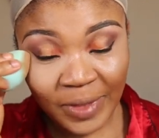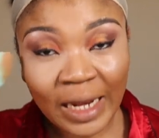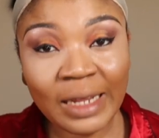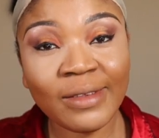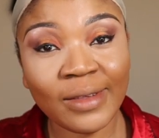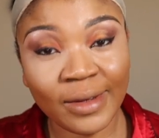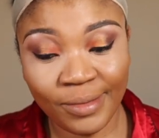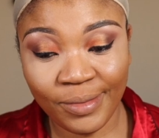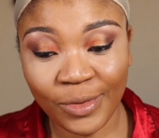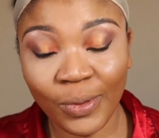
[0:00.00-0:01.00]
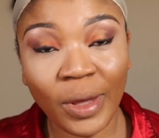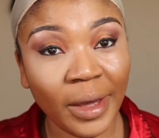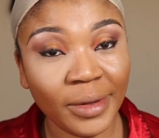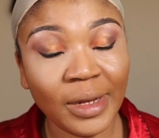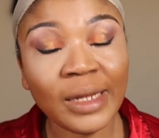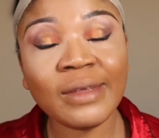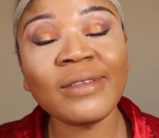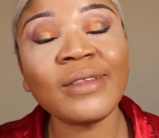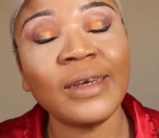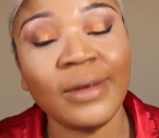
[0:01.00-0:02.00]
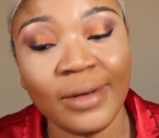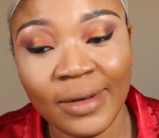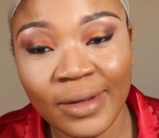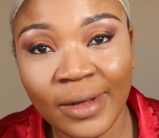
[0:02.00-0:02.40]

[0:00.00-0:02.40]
listen, okay, listen.